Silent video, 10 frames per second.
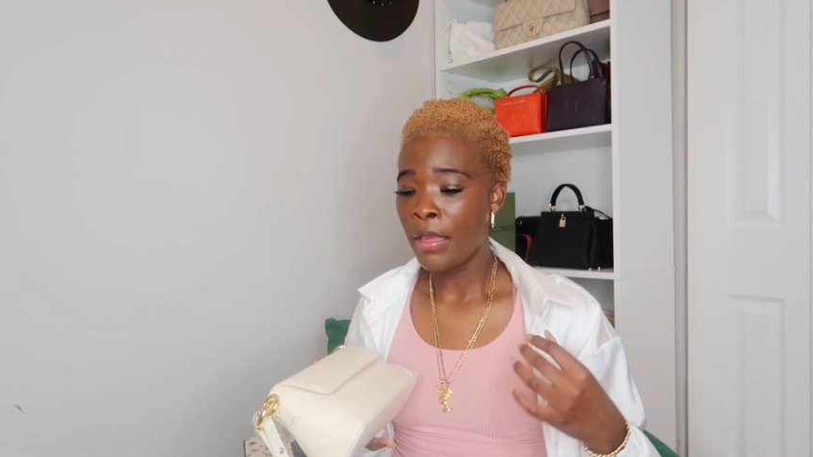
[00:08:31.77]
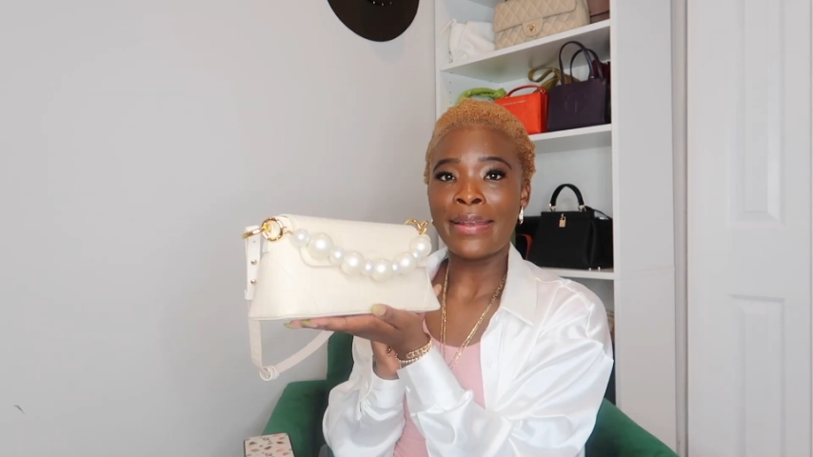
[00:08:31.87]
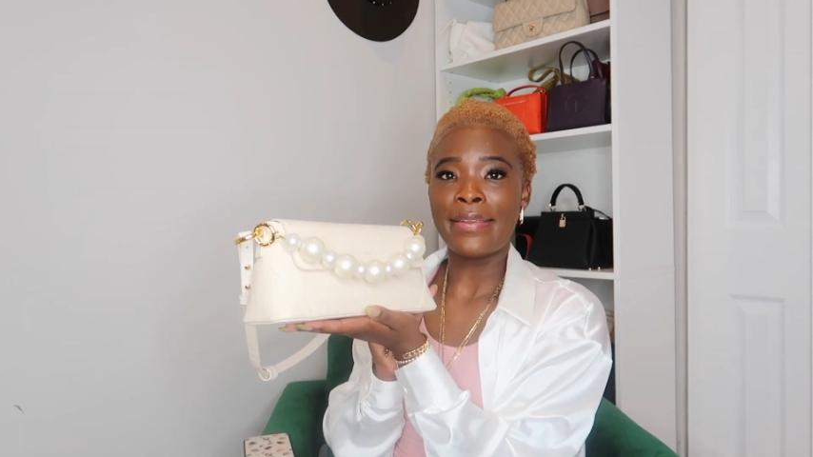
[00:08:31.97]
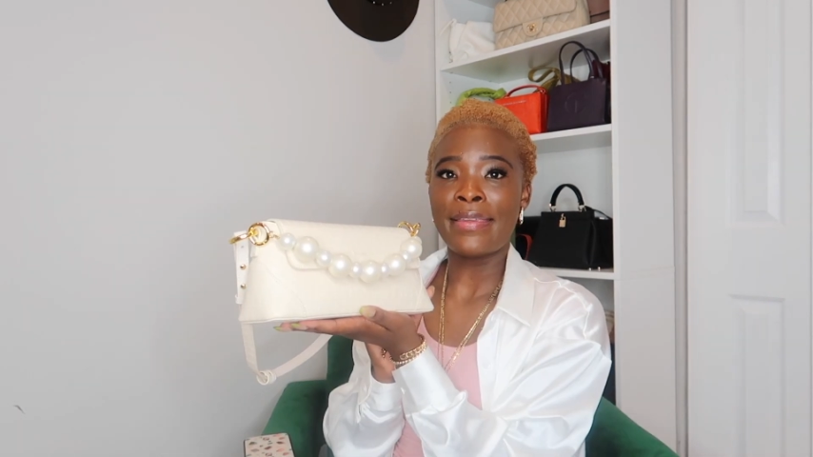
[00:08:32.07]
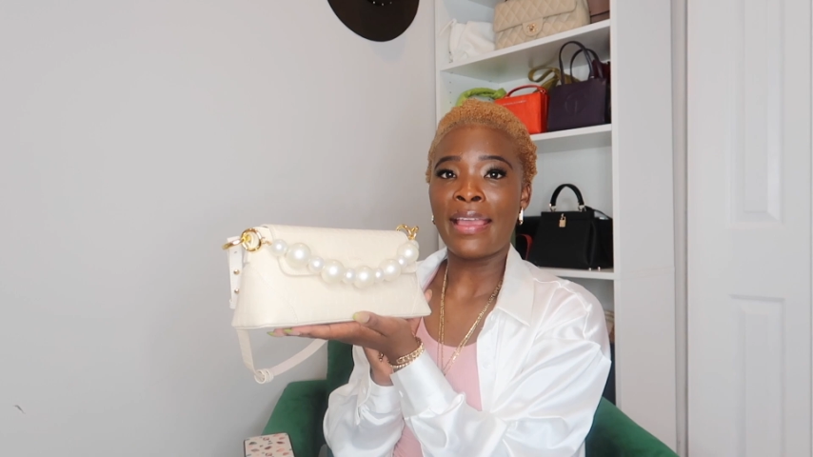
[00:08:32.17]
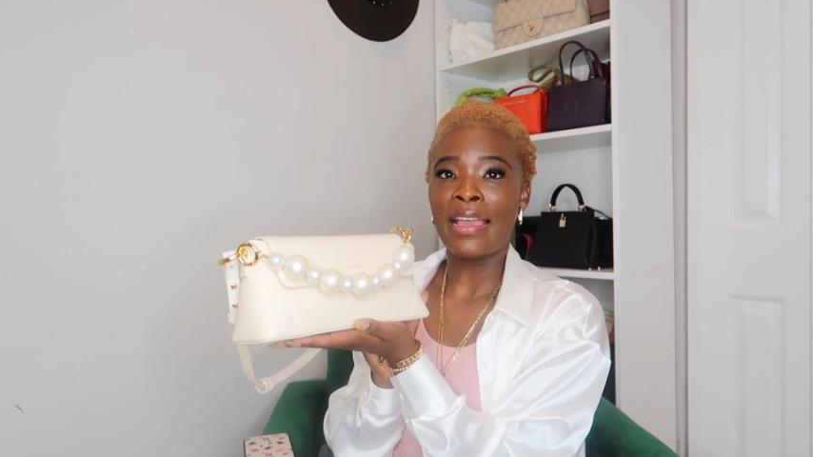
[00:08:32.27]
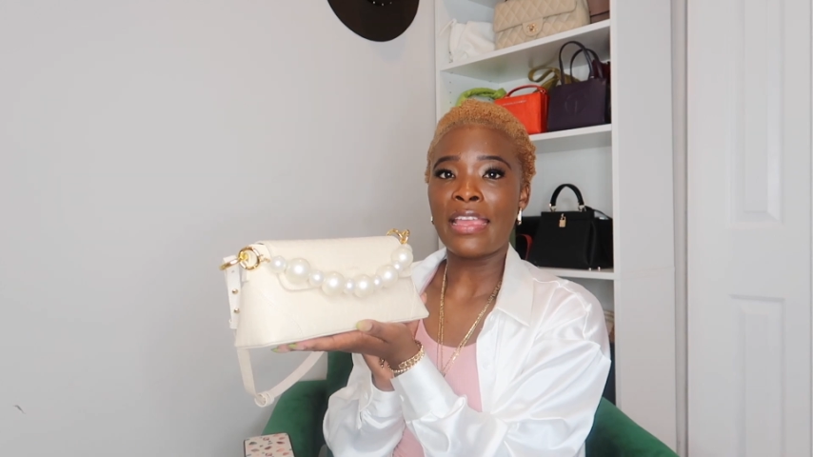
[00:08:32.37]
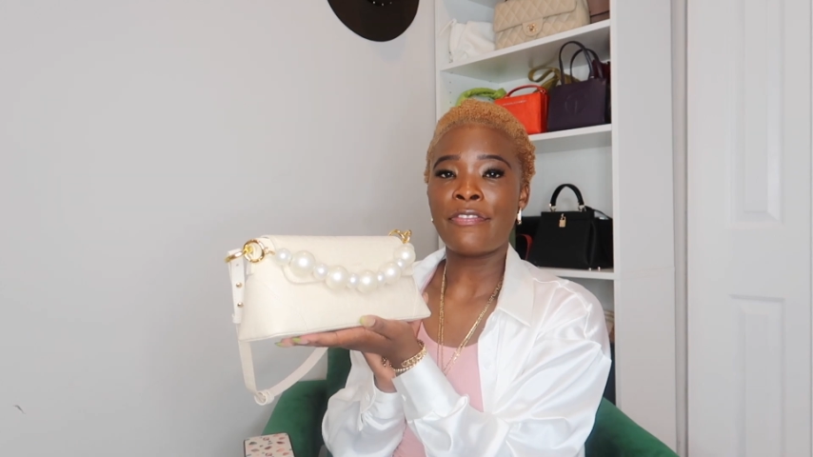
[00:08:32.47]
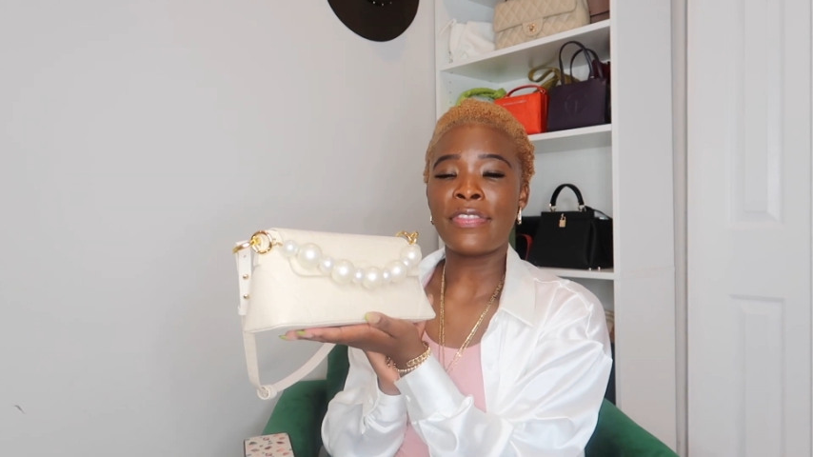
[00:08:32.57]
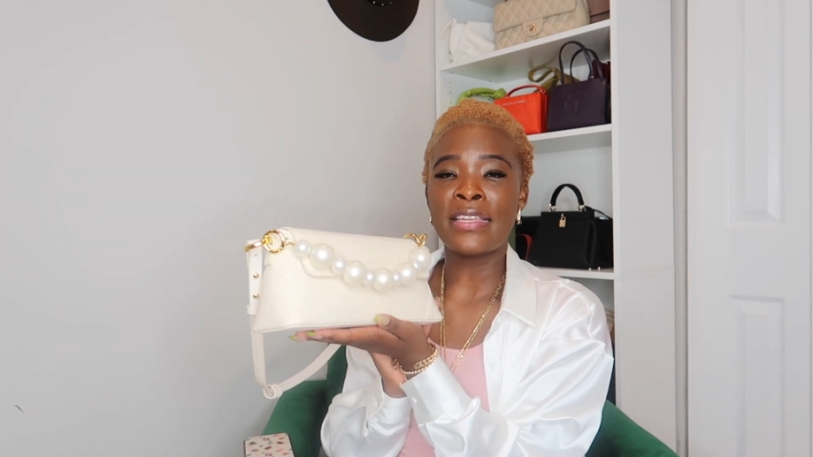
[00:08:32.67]
but yeah
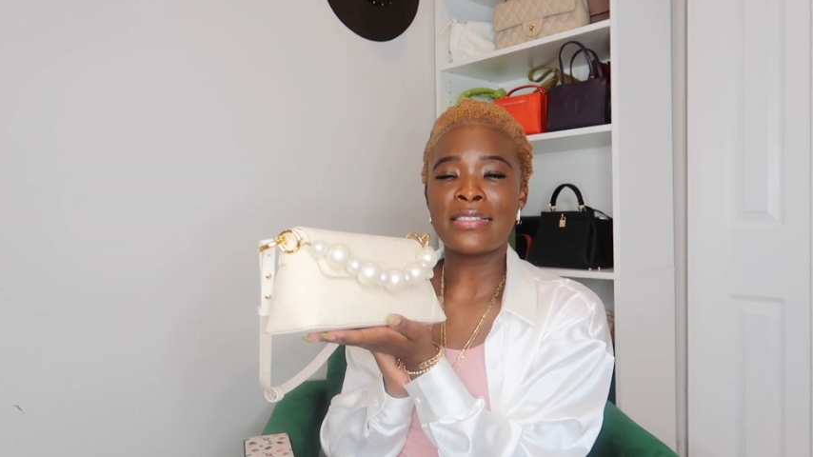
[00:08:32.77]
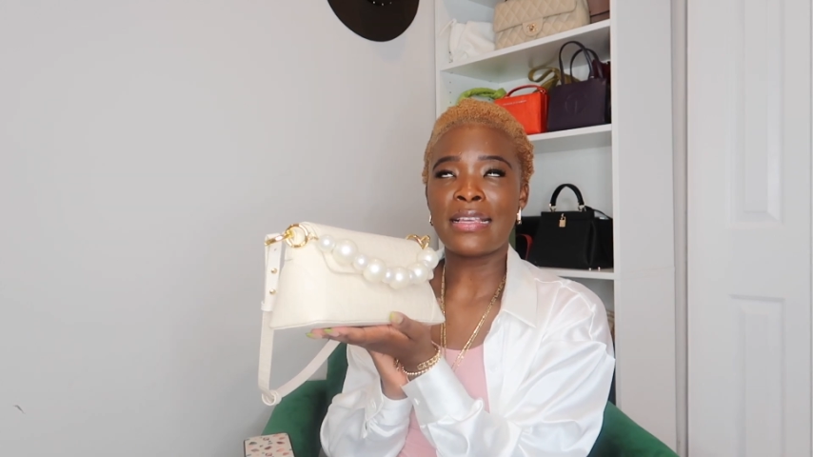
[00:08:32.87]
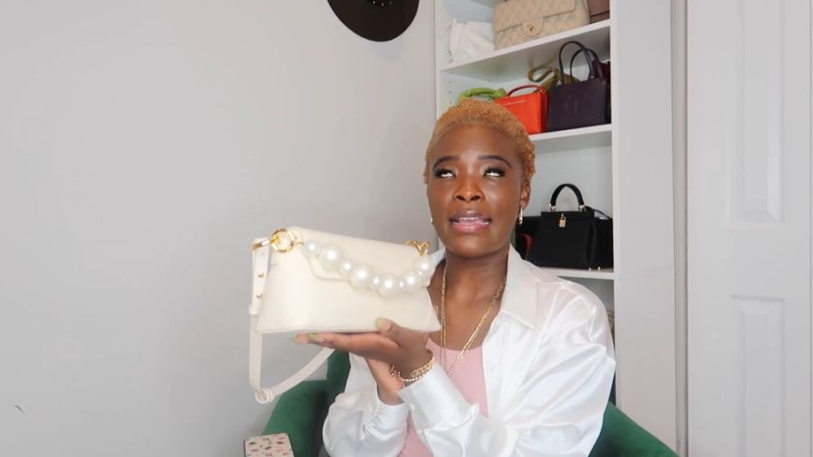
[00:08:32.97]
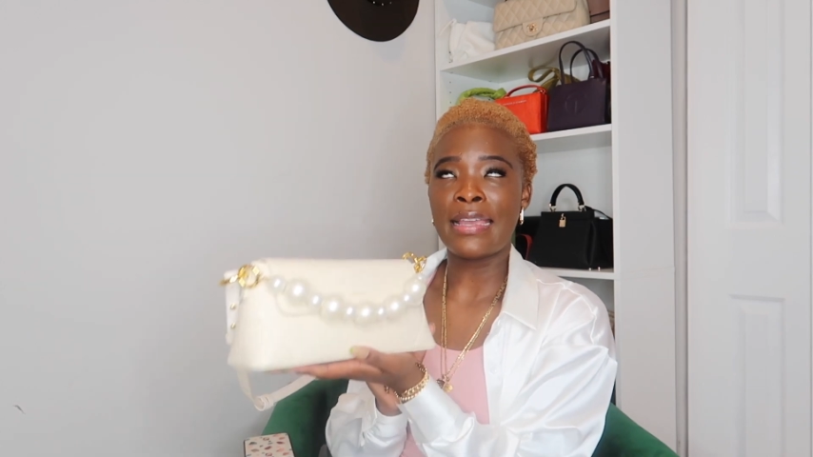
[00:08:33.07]
if there's